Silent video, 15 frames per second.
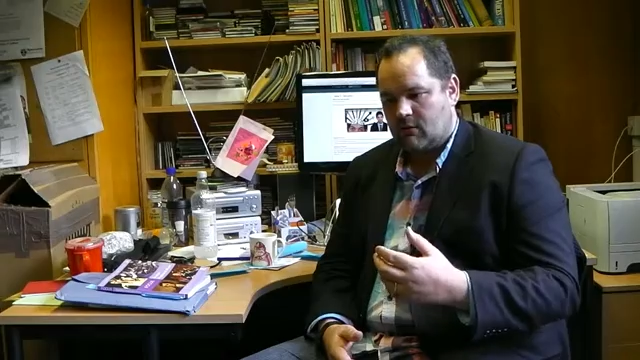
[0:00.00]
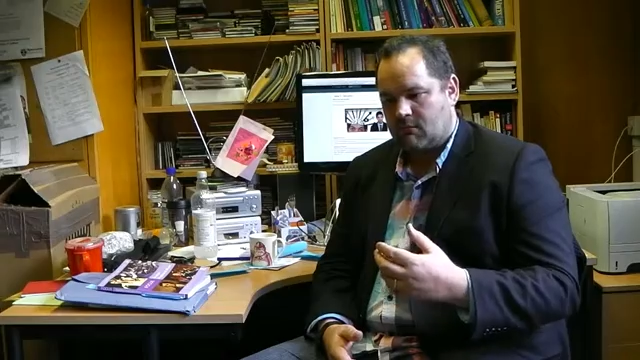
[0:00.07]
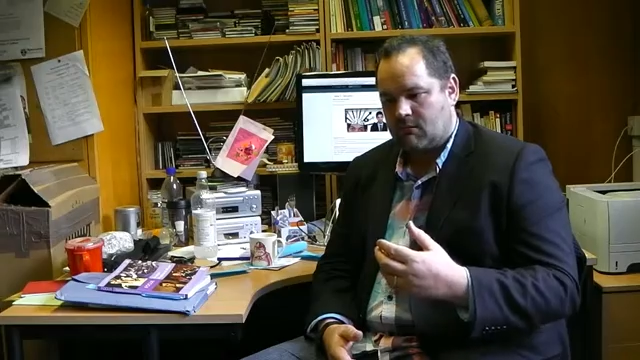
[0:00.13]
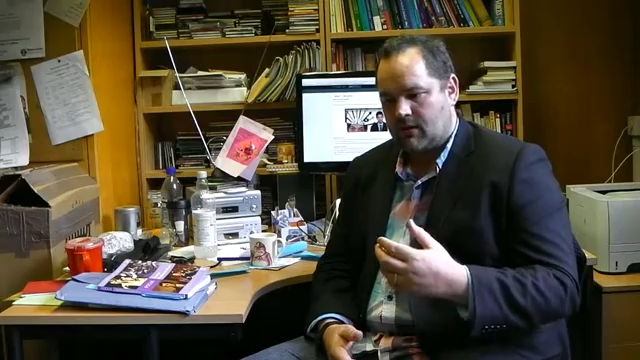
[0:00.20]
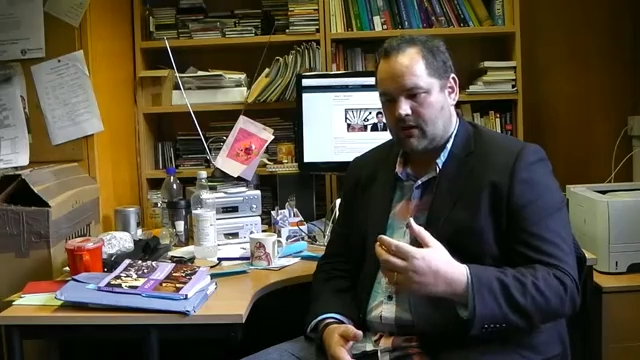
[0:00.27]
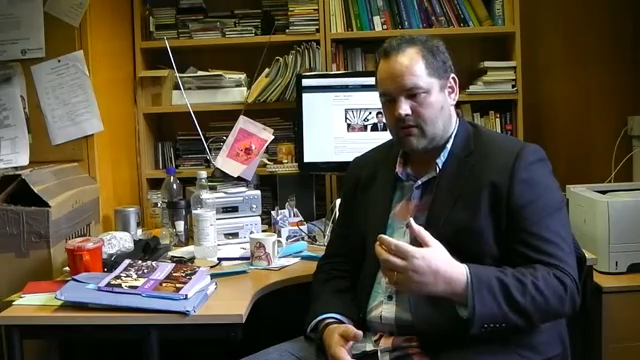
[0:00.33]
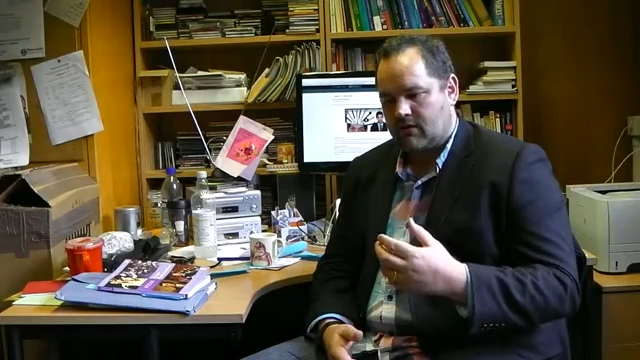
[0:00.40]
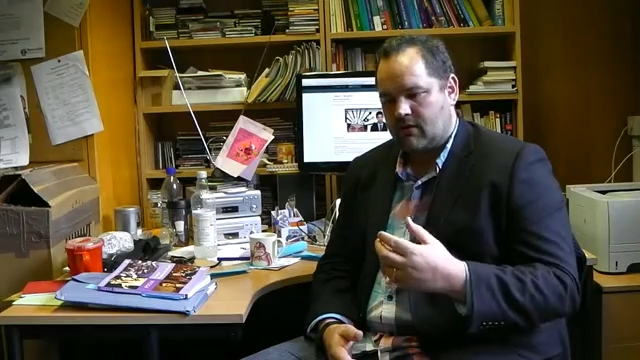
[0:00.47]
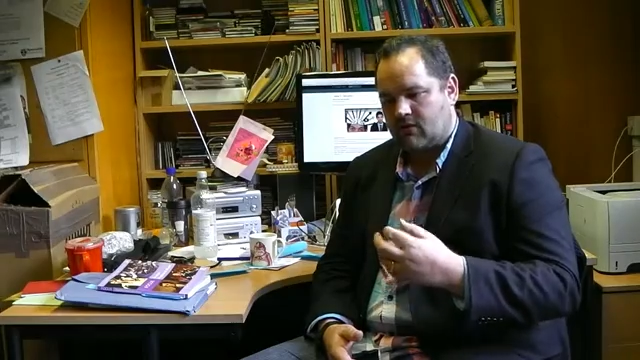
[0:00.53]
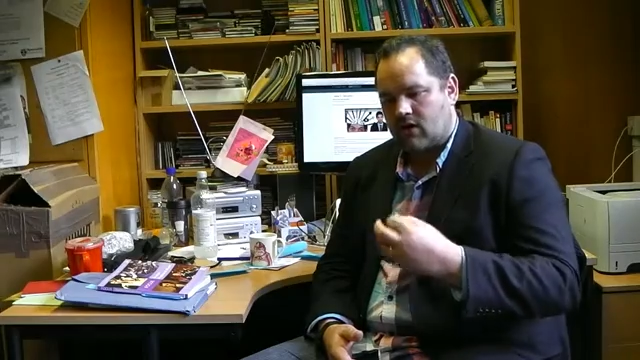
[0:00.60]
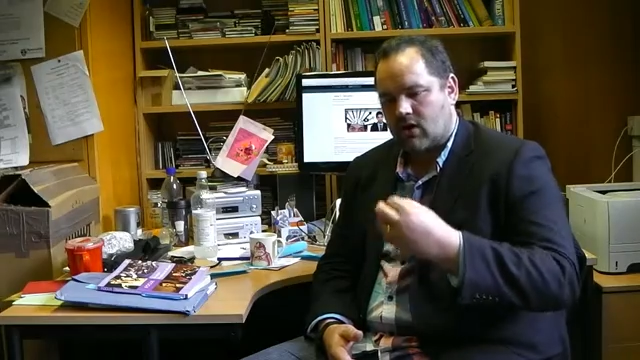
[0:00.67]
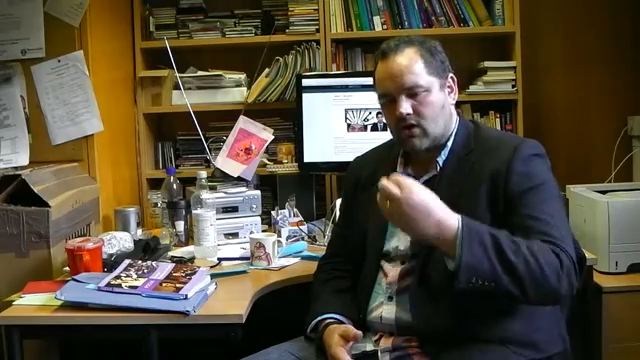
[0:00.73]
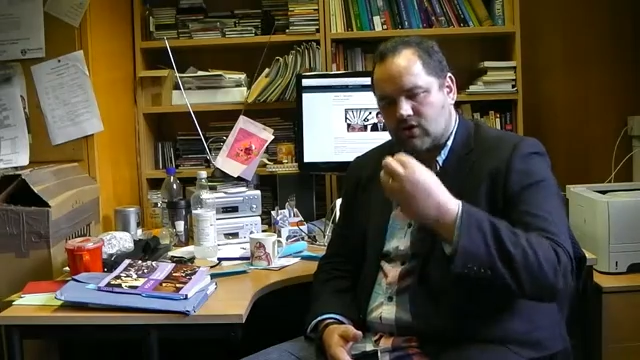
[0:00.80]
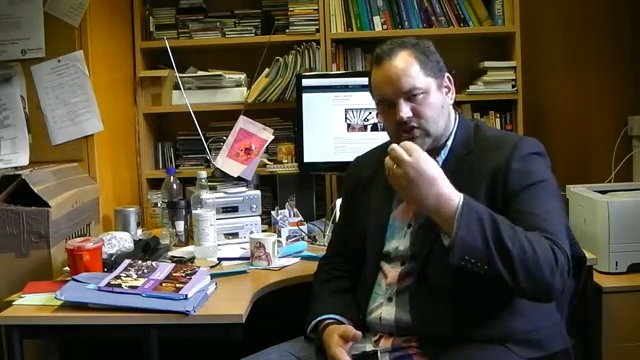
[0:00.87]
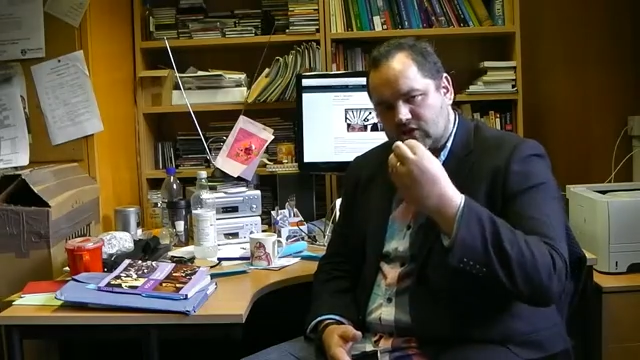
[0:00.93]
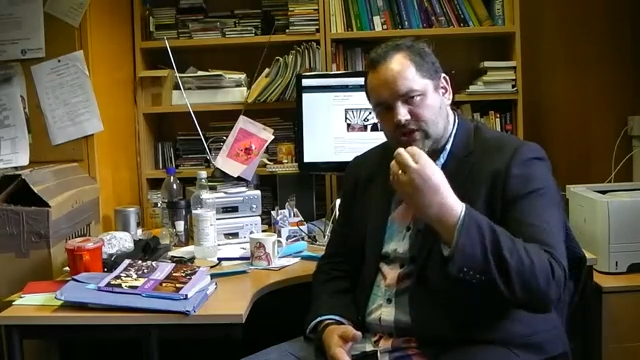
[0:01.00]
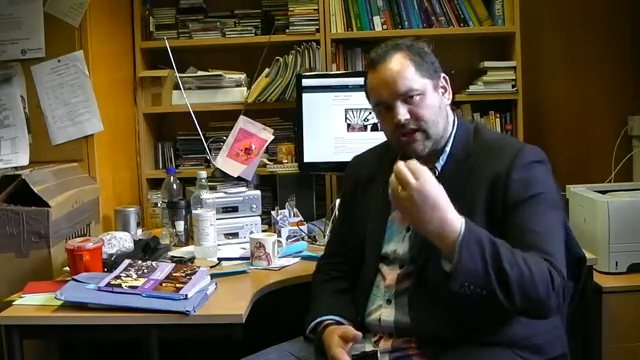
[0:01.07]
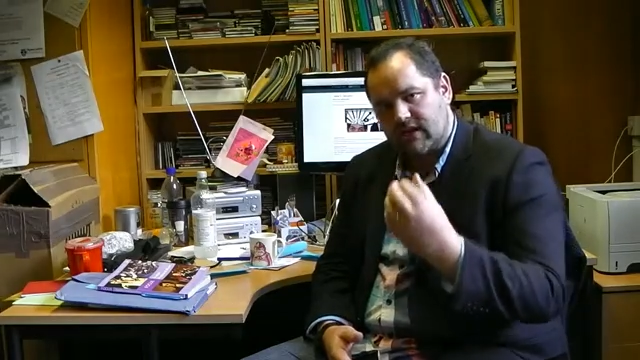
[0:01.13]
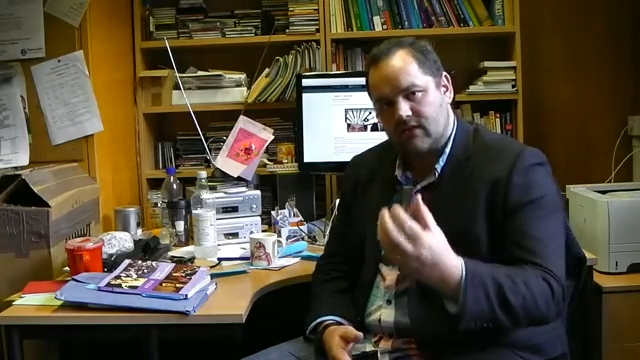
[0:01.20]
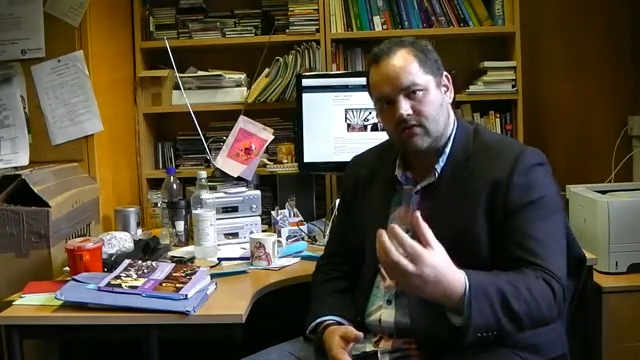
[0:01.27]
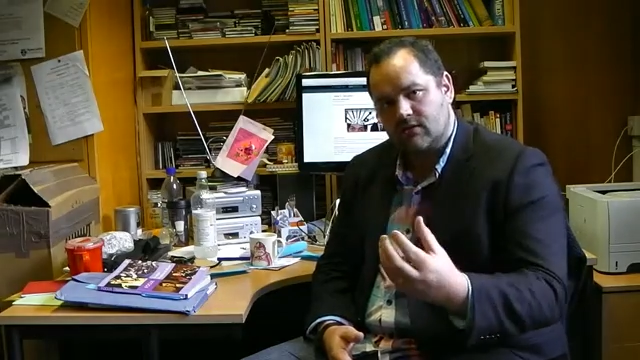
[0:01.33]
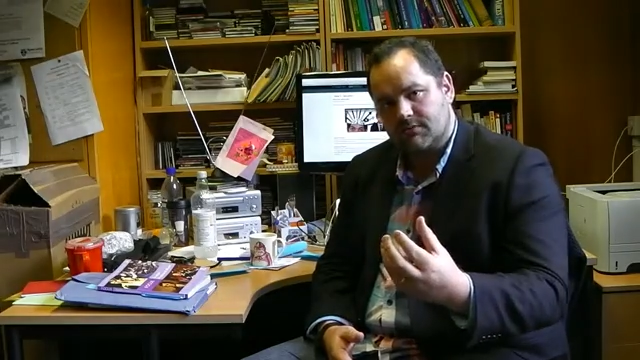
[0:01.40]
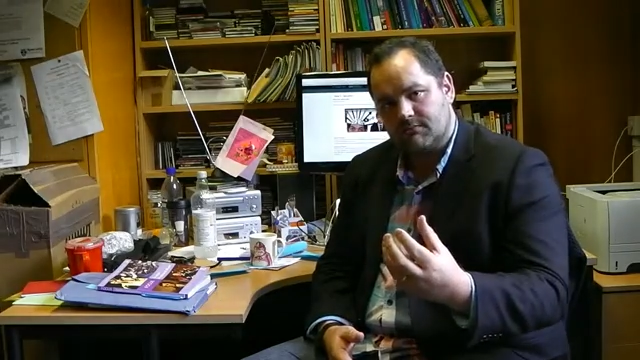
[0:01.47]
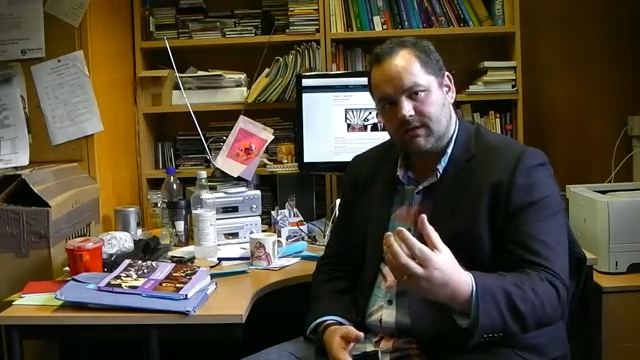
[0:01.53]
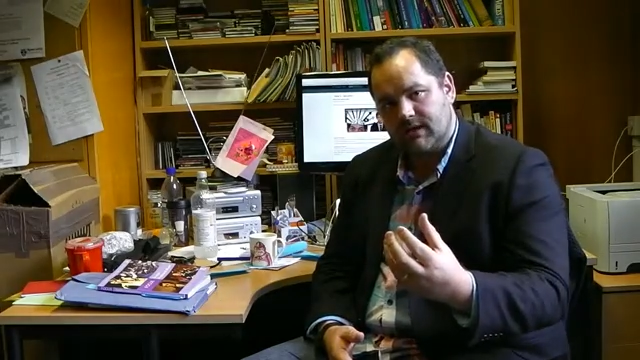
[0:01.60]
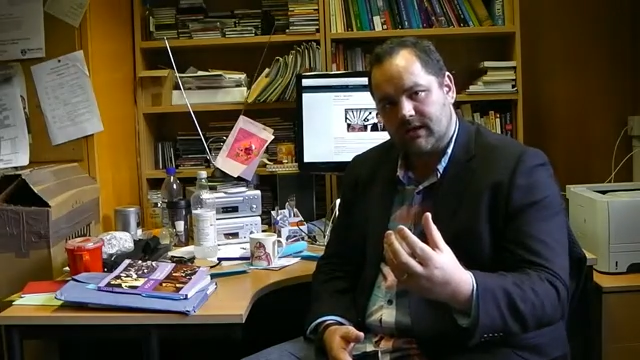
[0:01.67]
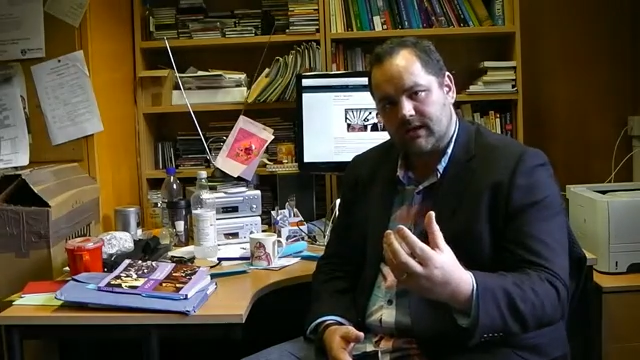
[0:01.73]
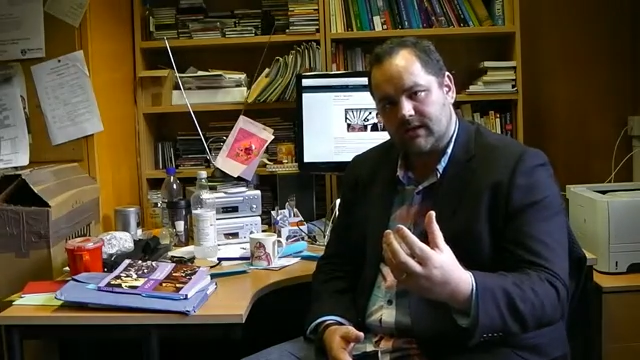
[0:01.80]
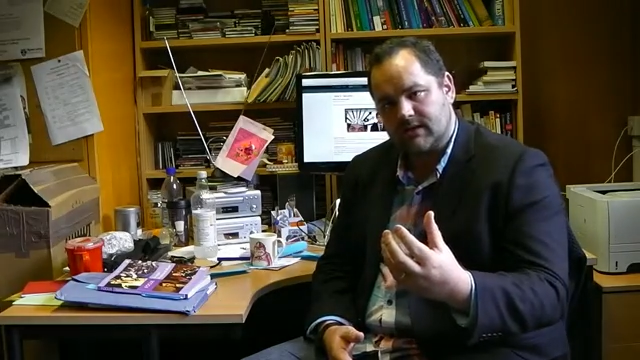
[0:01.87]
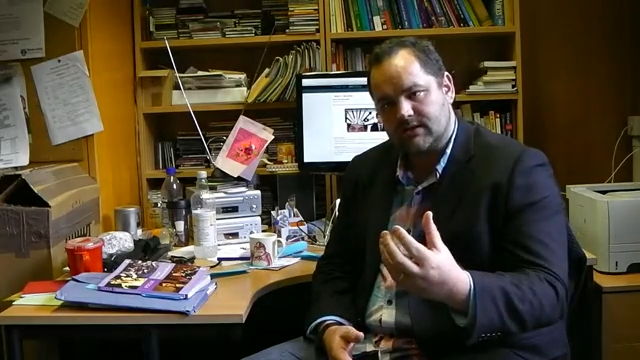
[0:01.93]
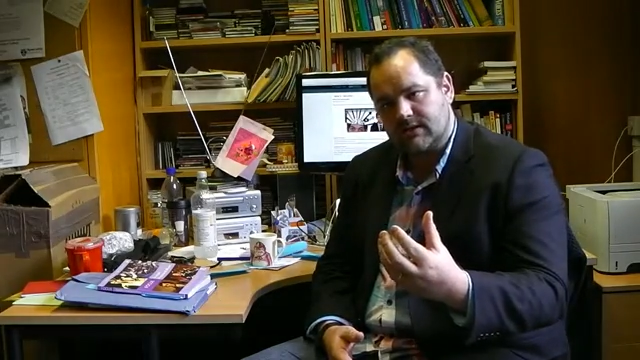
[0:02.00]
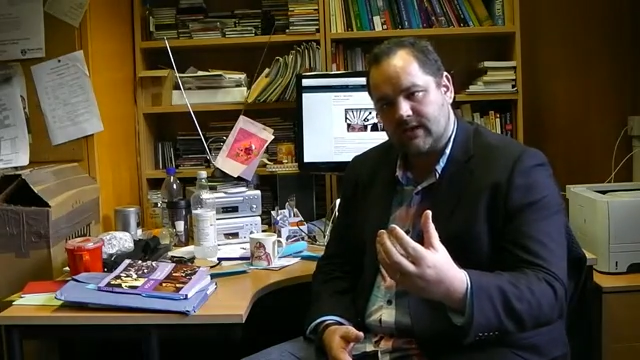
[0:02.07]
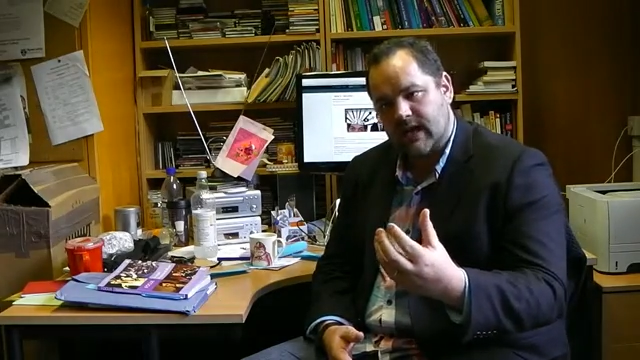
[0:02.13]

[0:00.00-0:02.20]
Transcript: but there are shared meanings